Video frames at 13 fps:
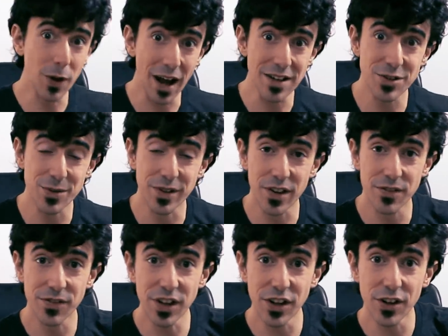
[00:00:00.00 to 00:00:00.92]
you guys to
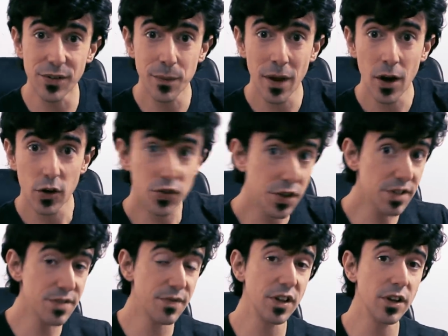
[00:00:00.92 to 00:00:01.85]
another video. On
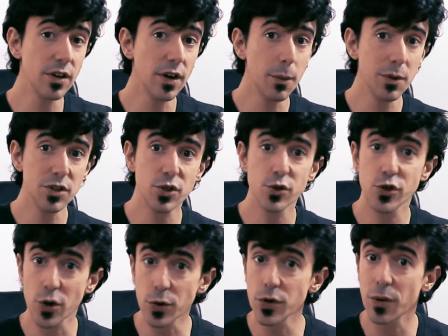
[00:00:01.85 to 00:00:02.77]
this video, I wanted to
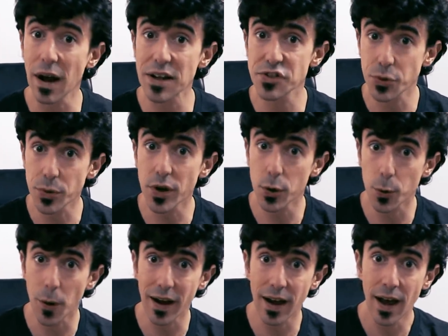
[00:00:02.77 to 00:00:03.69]
show you guys real
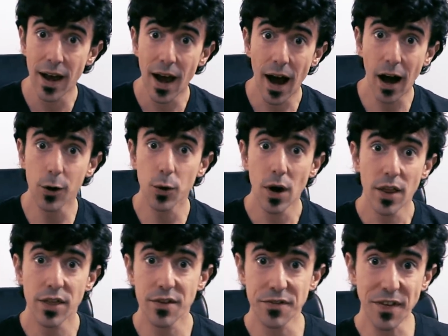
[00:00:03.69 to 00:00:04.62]
quick how
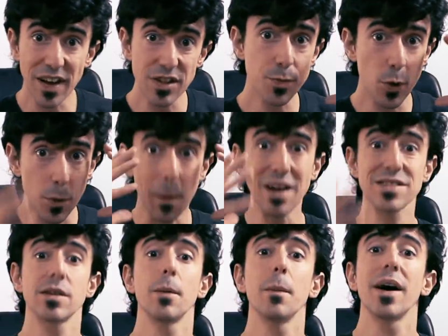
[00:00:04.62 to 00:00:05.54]
the Facebook
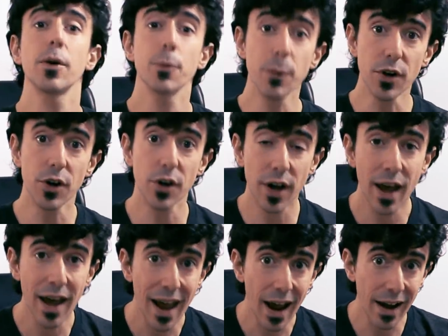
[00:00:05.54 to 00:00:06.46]
Mastermind
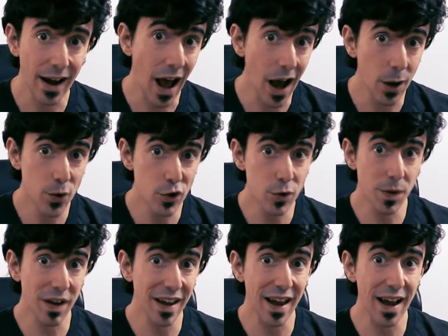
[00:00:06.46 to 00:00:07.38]
work and how you
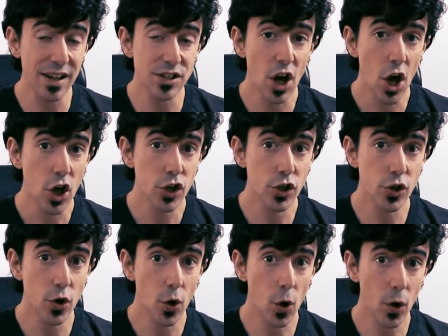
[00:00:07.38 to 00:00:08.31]
can get
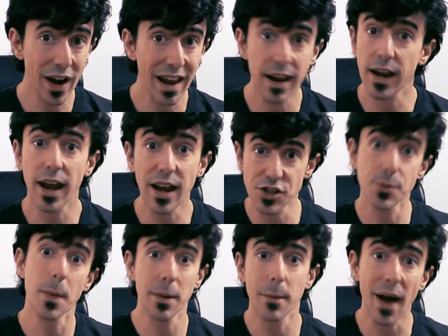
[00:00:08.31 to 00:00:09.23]
your
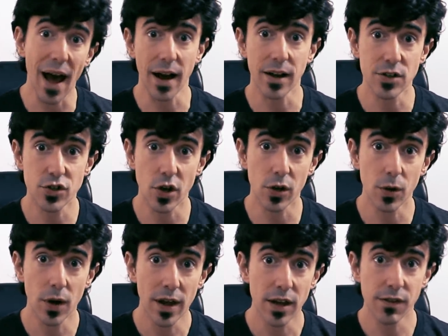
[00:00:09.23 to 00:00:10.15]
engagement back.
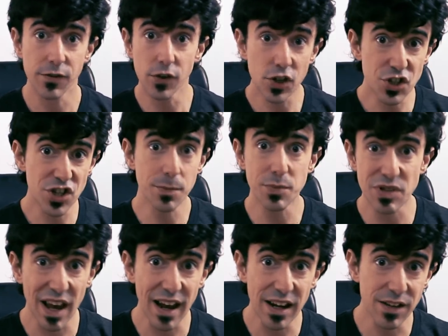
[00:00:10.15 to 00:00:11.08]
So if you're a
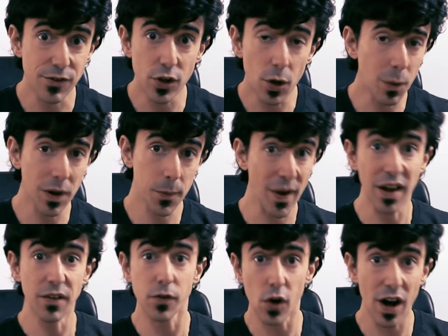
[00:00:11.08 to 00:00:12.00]
cheapskate, if you don't want to
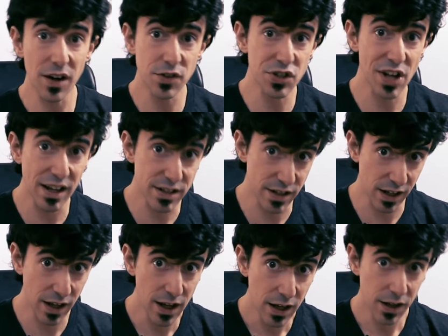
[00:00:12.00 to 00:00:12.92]
pay for
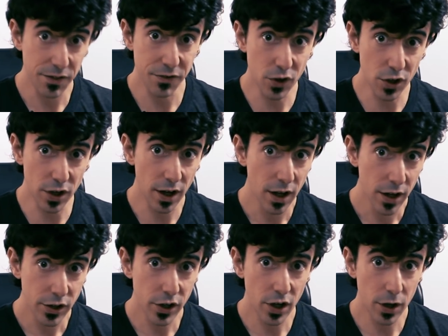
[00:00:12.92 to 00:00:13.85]
advertising, if you're
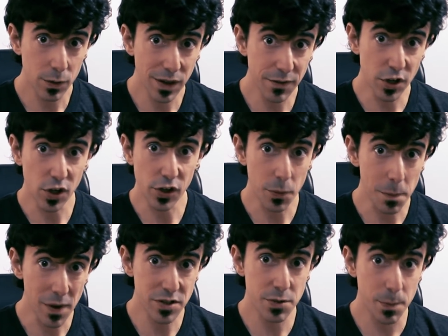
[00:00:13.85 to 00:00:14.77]
living on your
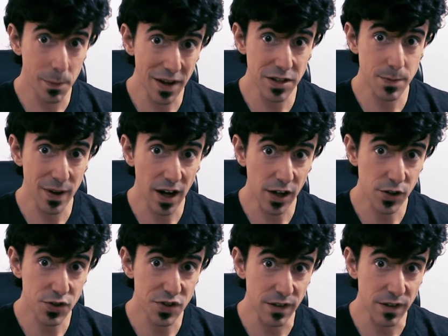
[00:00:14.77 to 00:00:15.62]
mom's basement and you're